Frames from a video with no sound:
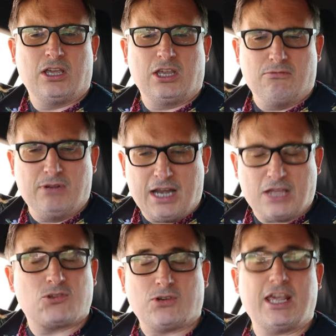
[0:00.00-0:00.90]
You
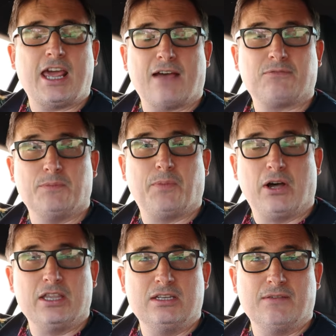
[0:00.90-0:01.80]
literally have to
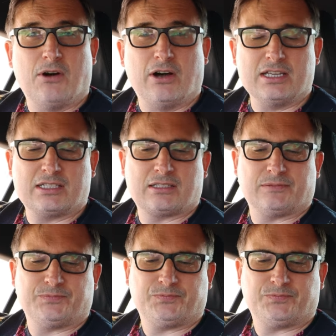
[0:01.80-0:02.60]
buy the device.